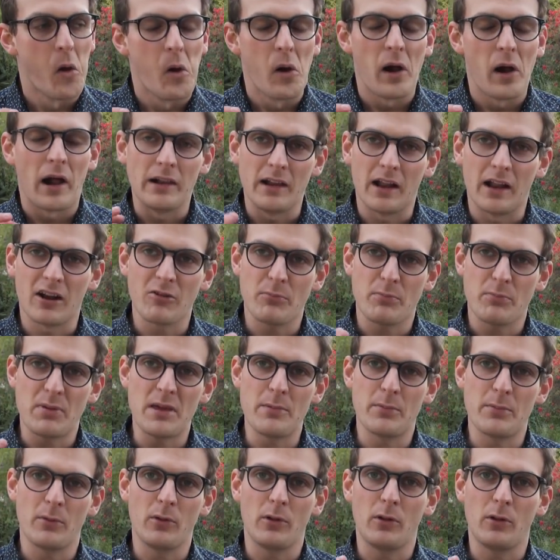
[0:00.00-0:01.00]
a lot of
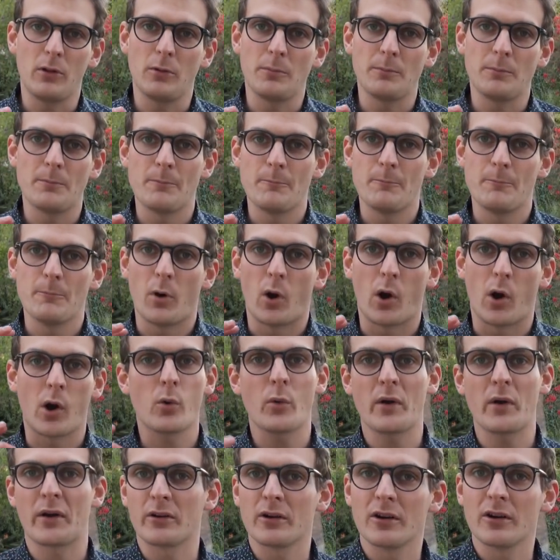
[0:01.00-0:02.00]
people are
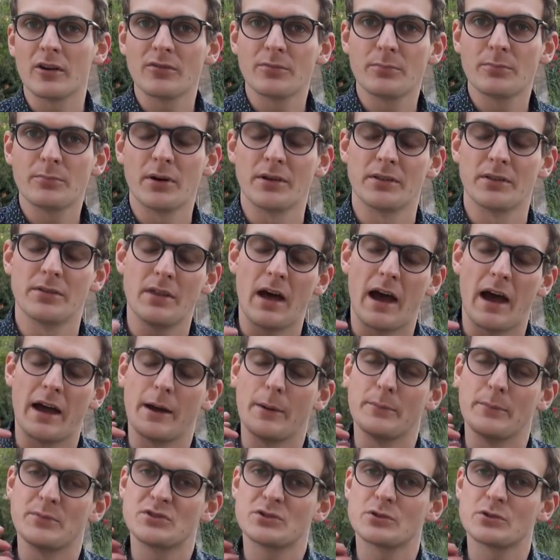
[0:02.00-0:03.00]
aware of, but I
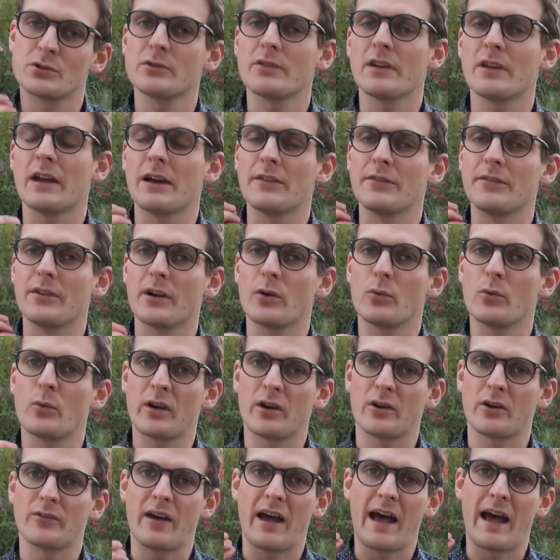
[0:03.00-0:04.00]
am sure they are not
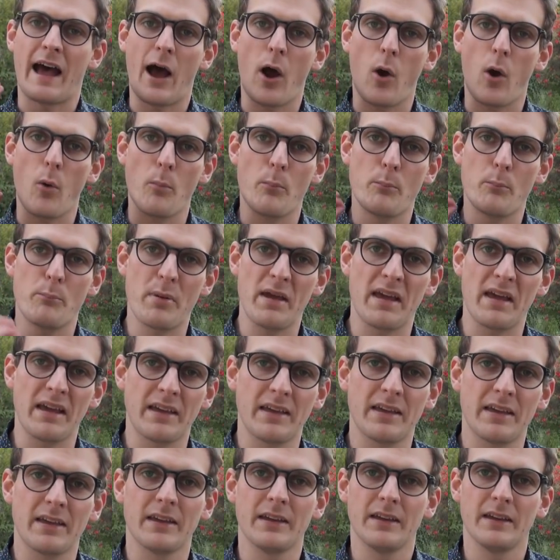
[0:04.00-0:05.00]
aware of how big
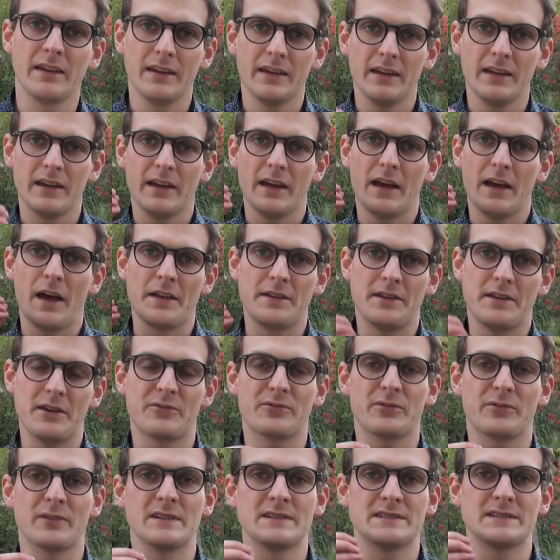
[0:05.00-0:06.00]
a
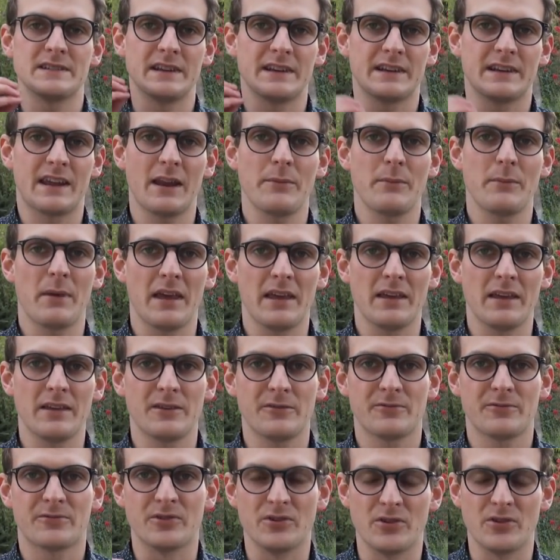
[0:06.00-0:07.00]
difference it can make
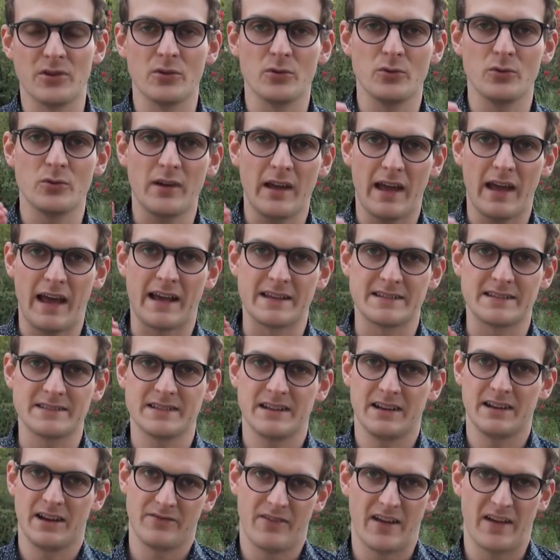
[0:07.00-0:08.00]
for you as
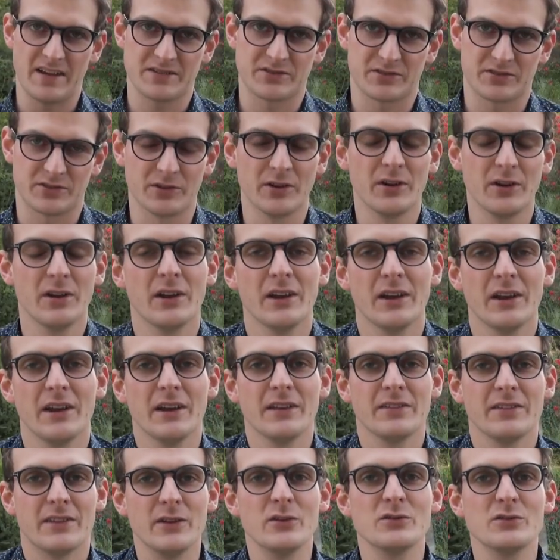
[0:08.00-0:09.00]
an investor.
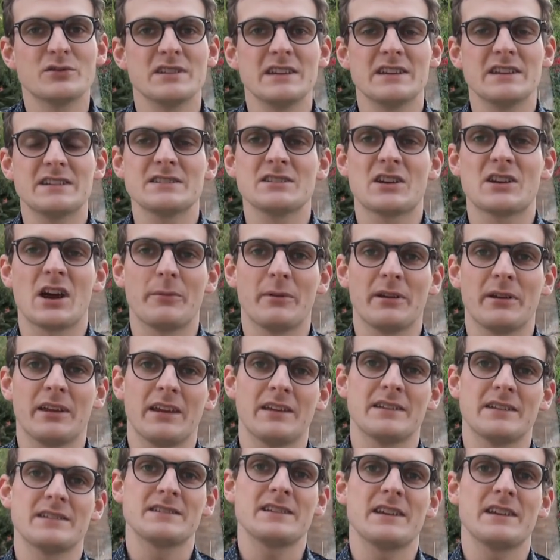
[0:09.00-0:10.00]
The new season coming
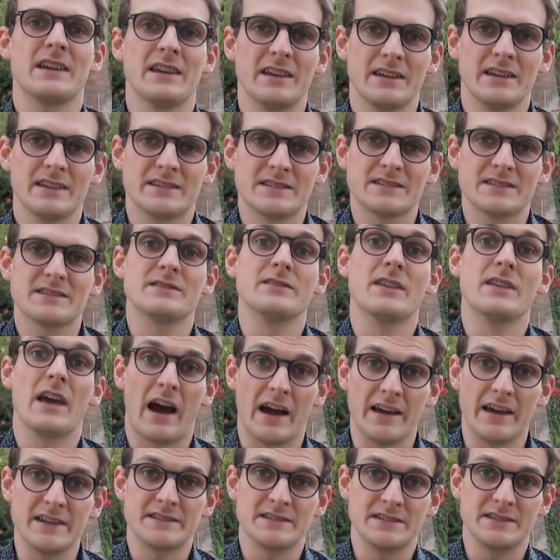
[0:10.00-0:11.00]
is the
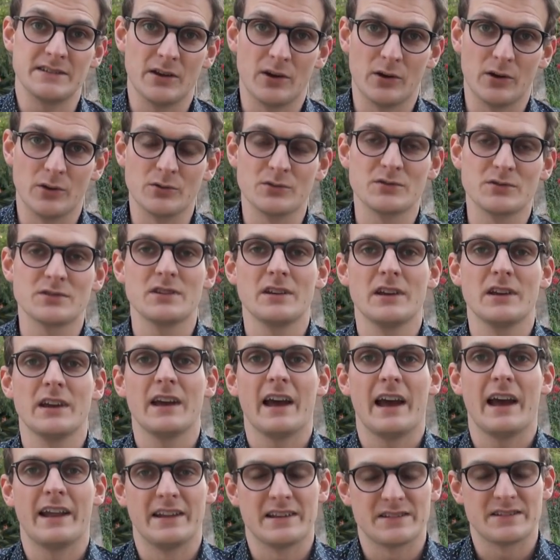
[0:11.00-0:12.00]
ICOs,
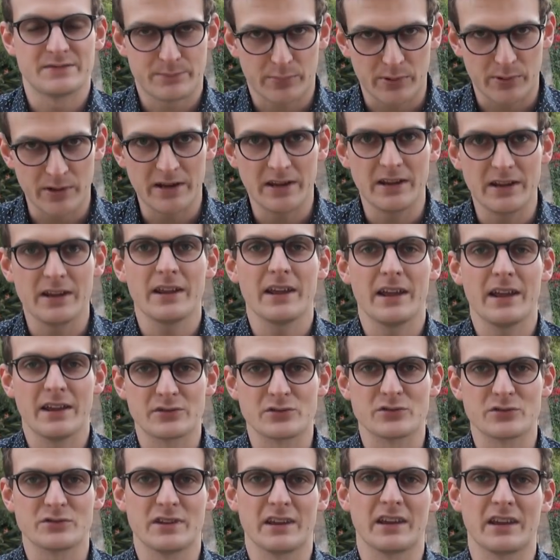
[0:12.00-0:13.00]
and it's pretty
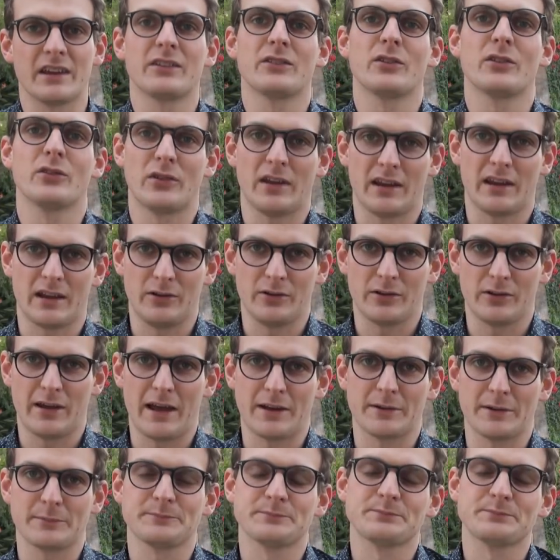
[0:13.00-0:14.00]
interesting to take a look at.